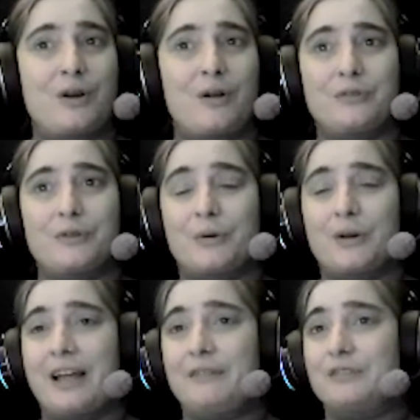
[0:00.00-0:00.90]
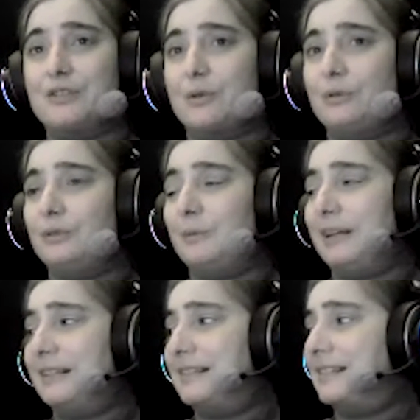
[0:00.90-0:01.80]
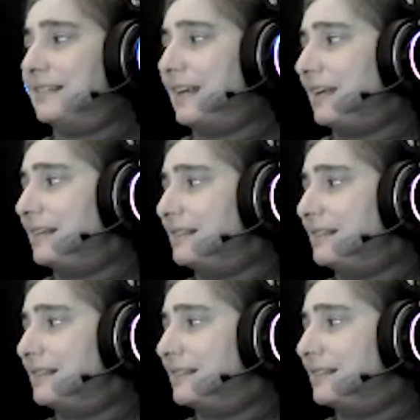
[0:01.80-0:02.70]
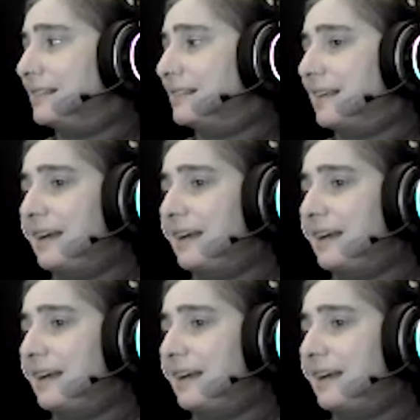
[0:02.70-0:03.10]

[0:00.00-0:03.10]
on your left shoulder blade stays there